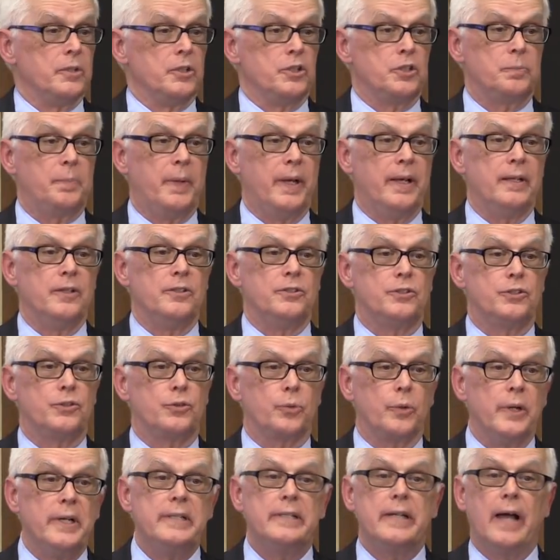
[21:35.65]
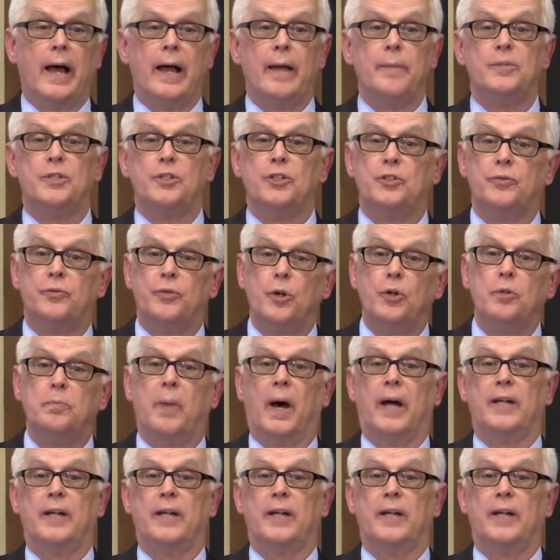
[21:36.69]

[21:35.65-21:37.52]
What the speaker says: spends 3 times its food